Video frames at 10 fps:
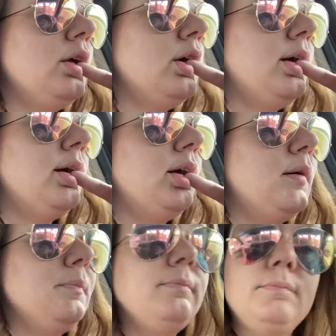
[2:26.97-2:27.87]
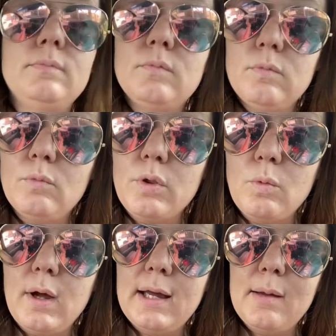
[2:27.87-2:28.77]
um, with
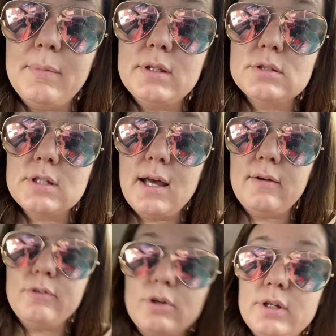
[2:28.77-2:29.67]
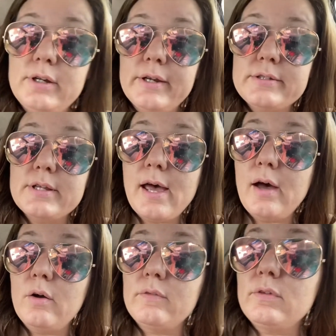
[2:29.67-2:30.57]
what happens after he gets
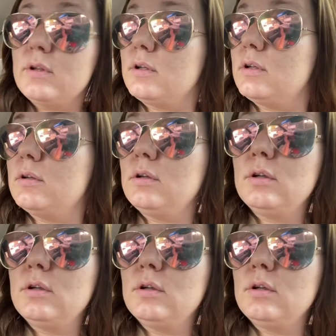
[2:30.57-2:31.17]
out of the